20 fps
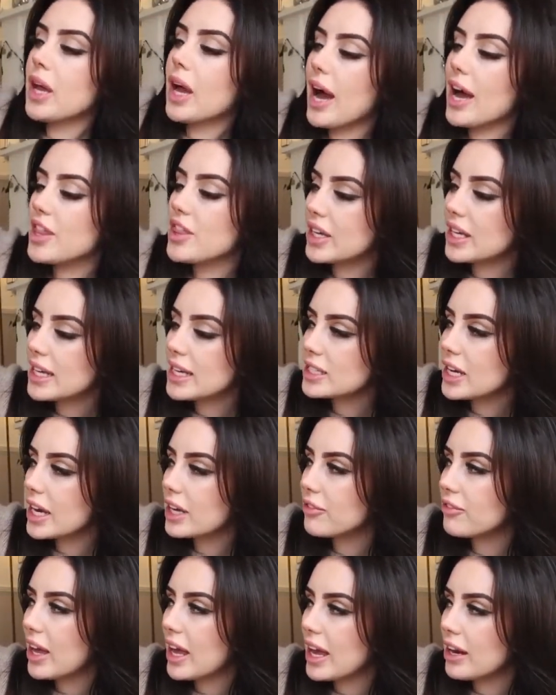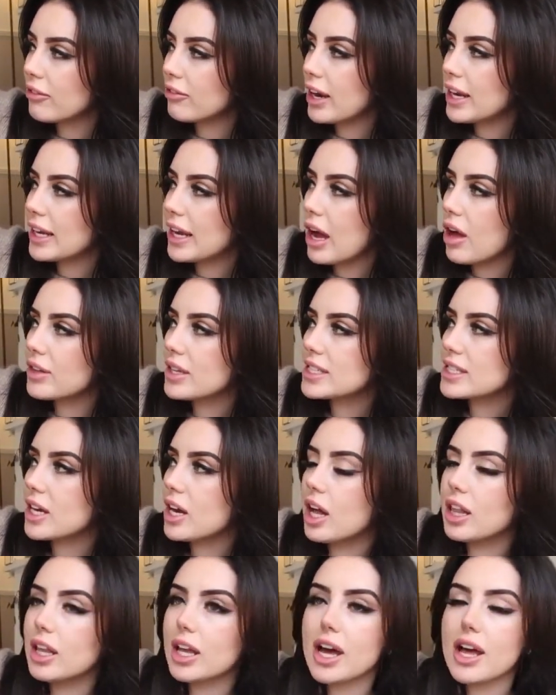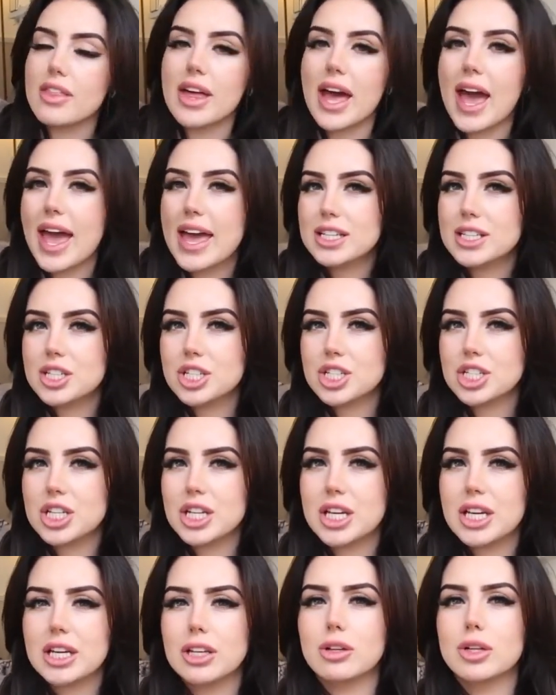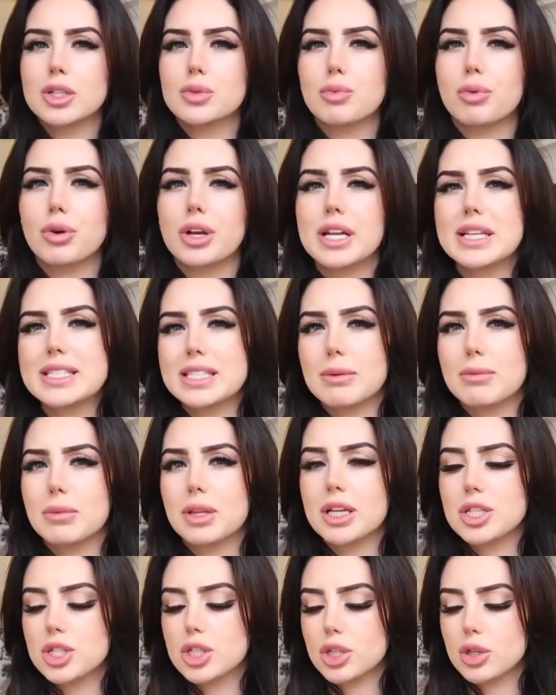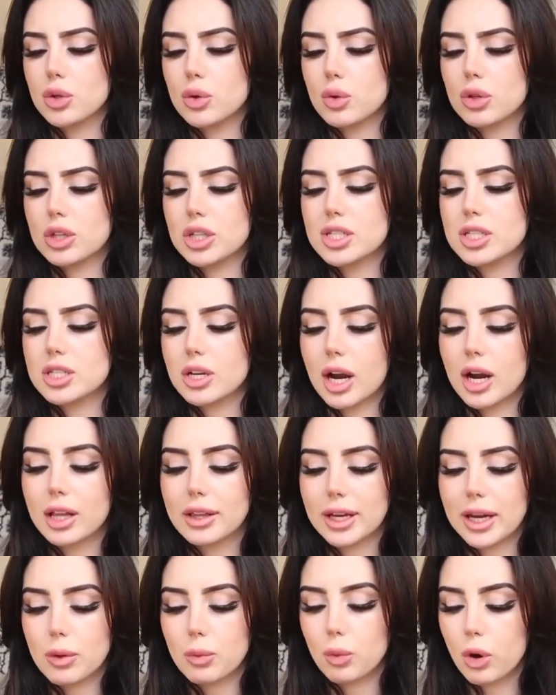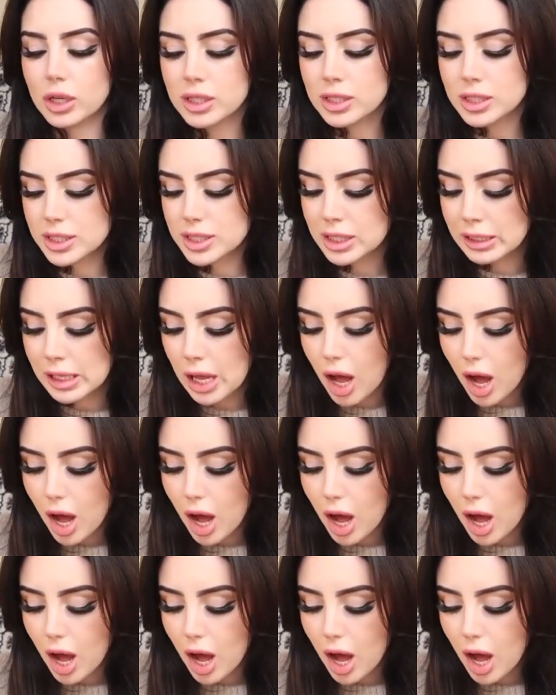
I think it's kind of in right now, this color. The editor jean looks pretty similar to the style that I want.